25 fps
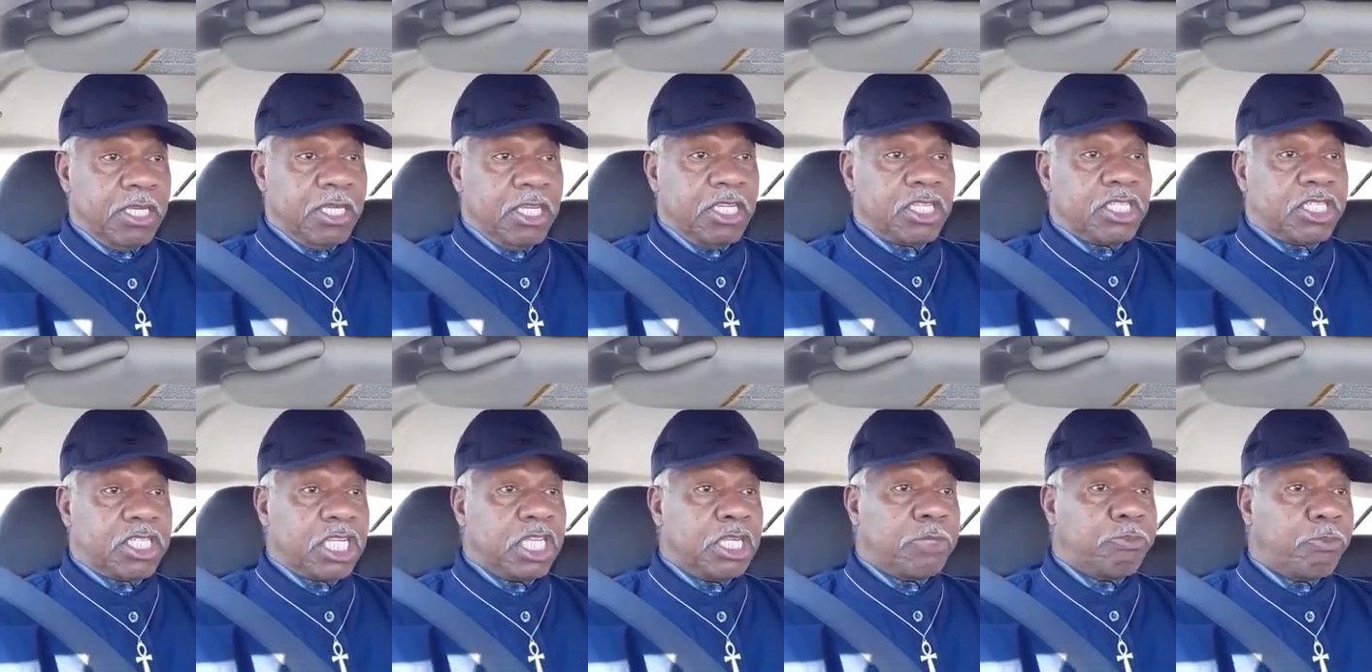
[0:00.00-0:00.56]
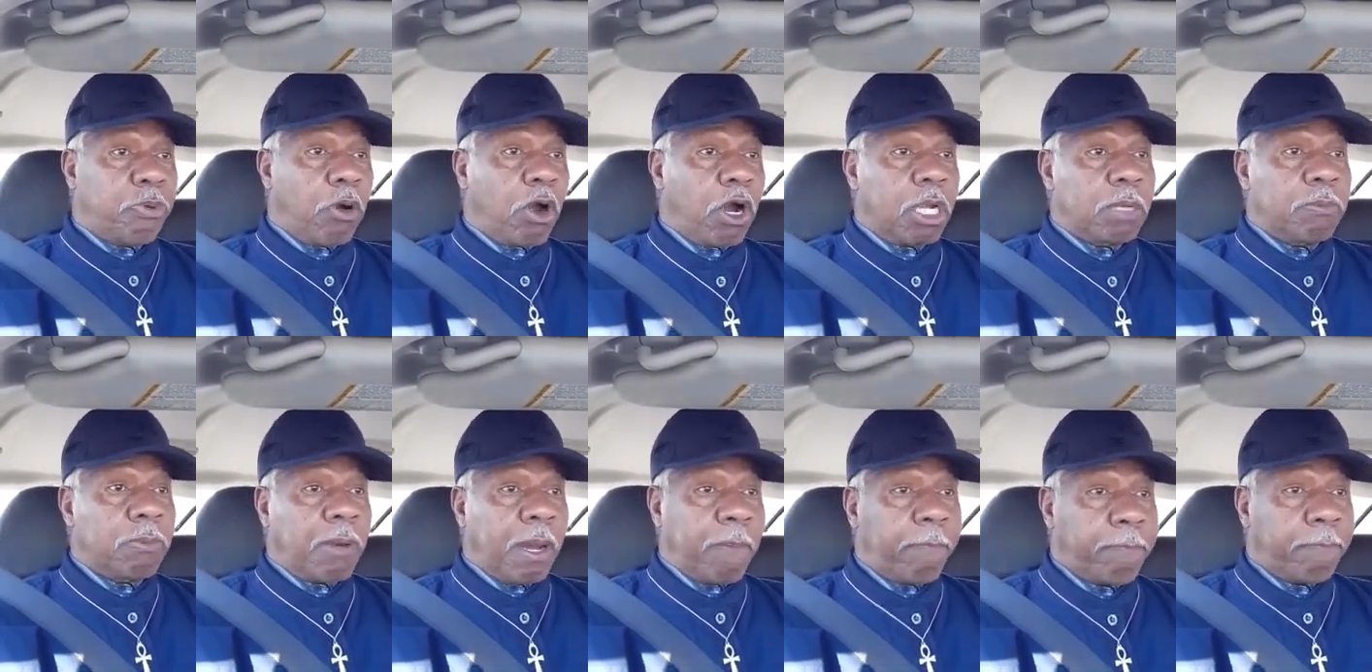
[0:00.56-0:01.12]
She's part
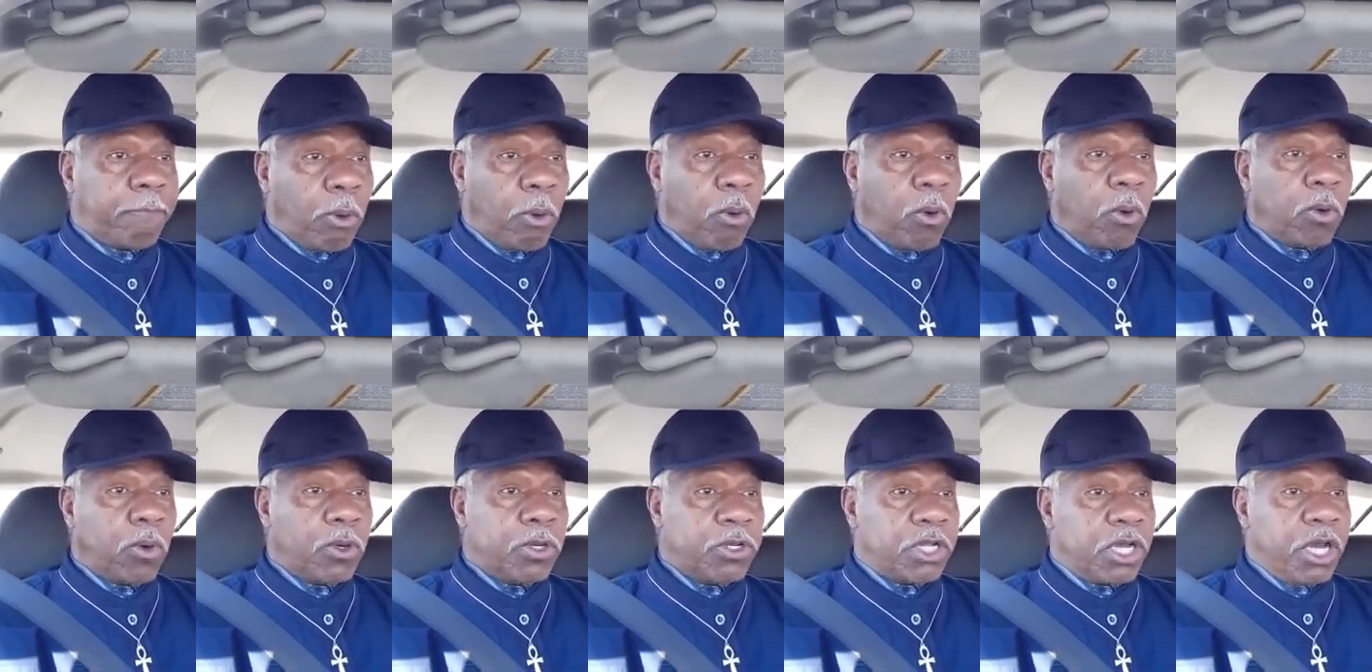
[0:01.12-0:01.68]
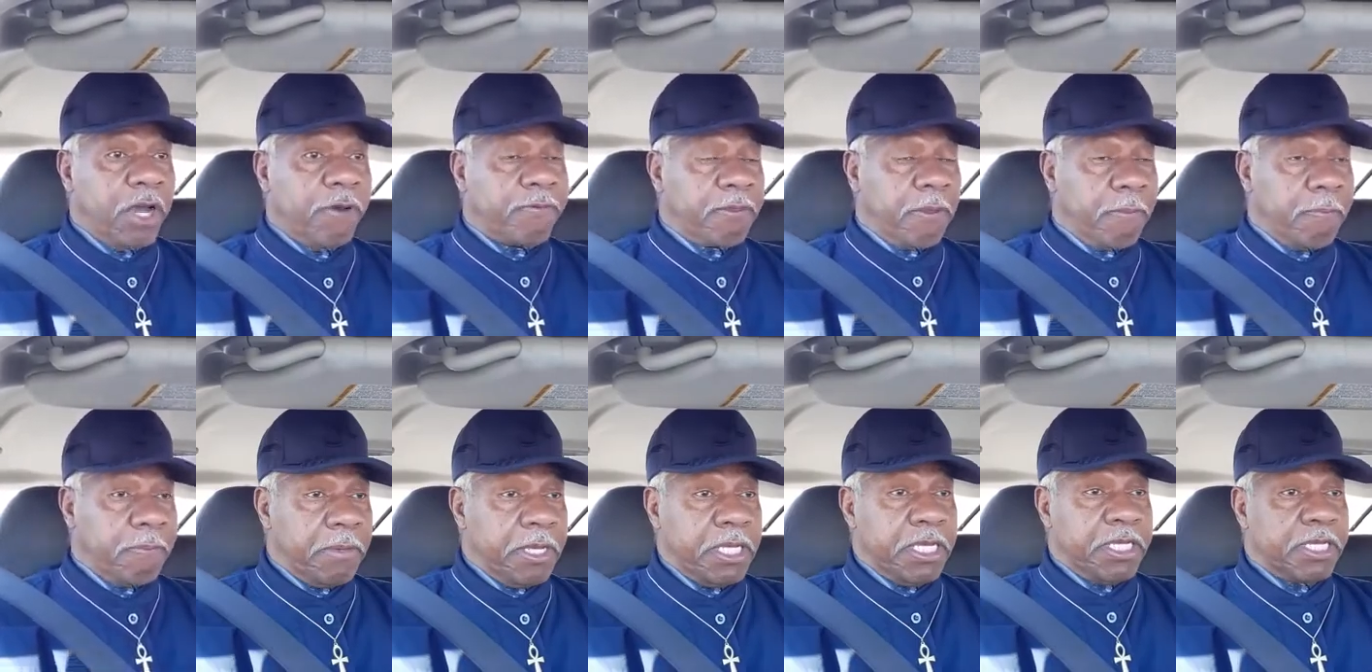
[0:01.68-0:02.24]
of my board of the
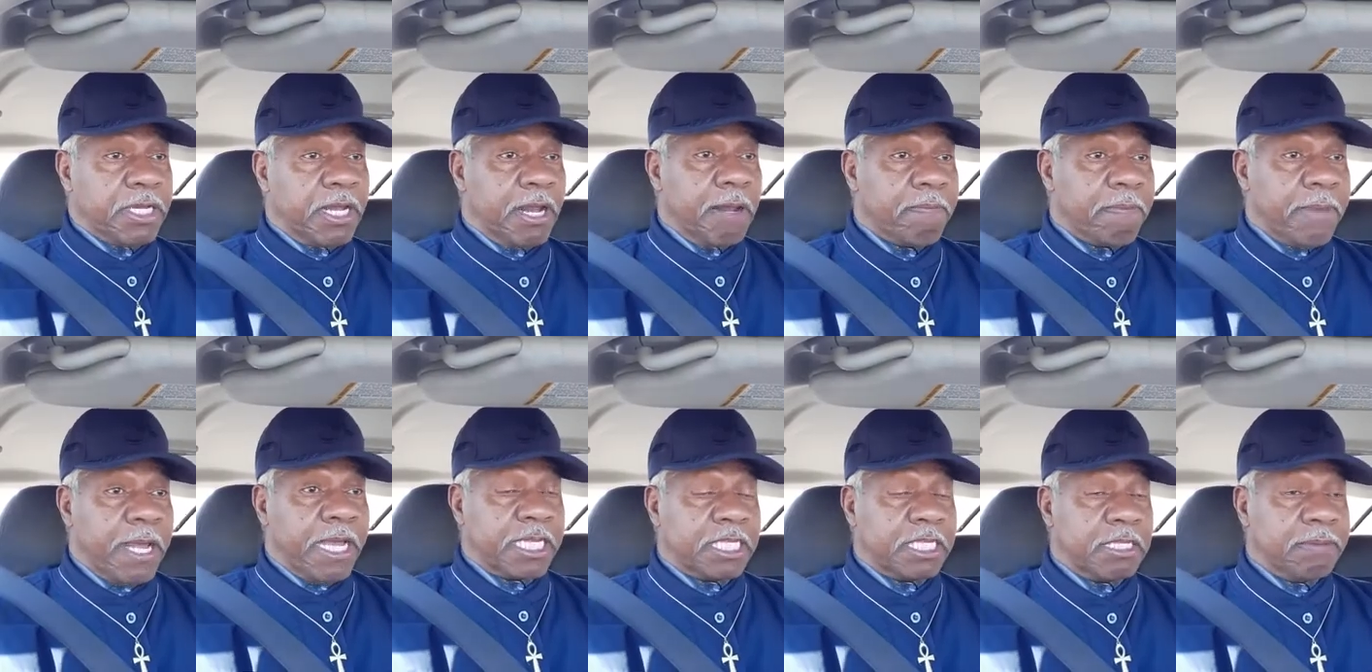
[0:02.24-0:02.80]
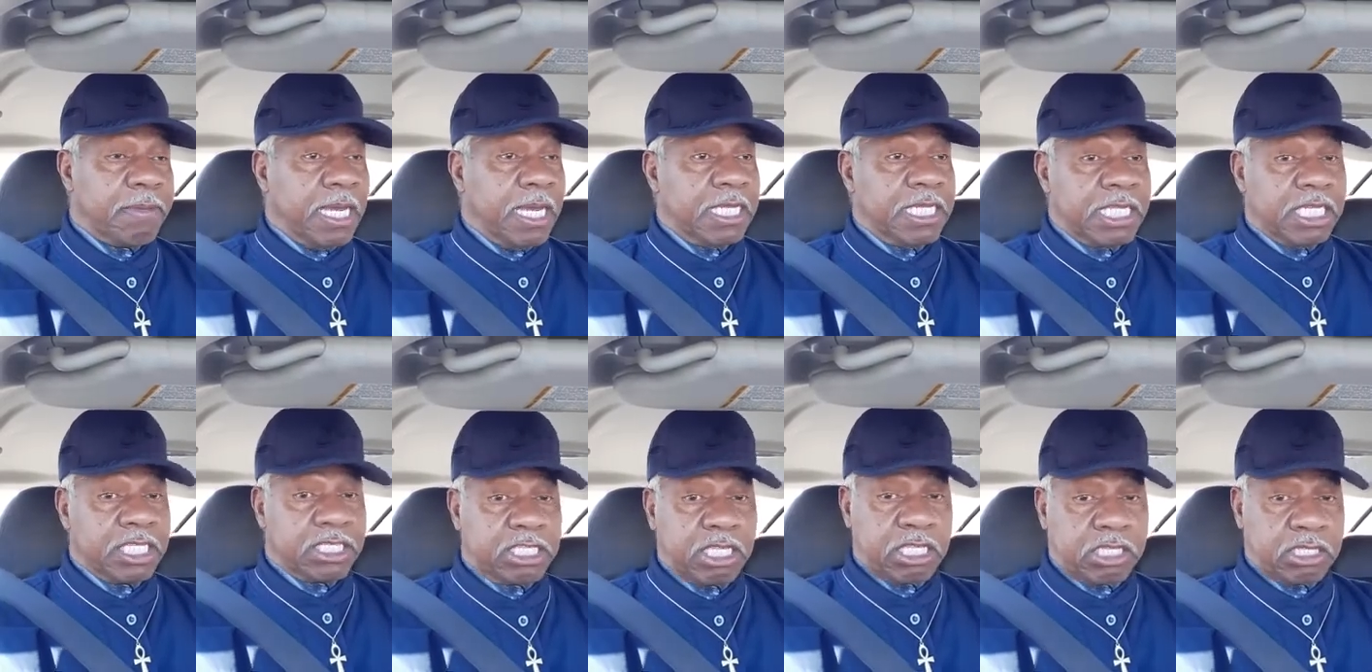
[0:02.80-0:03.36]
Millionaire Mastermind
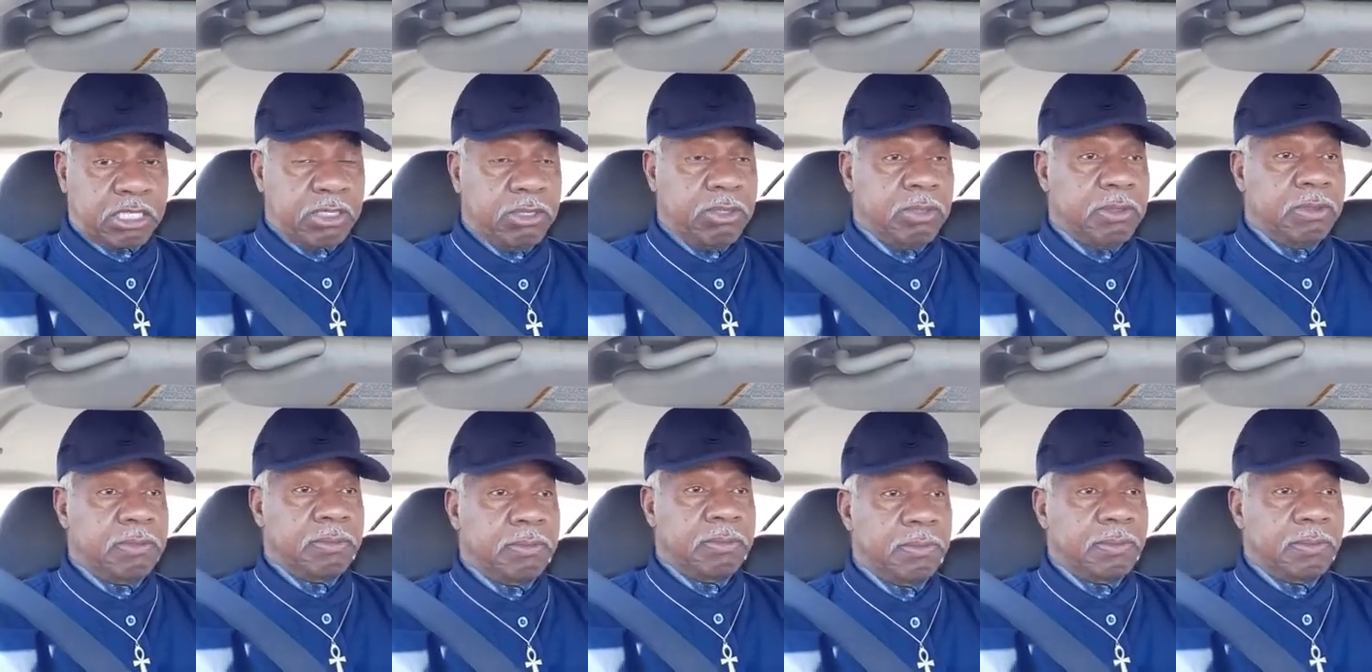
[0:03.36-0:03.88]
Institute,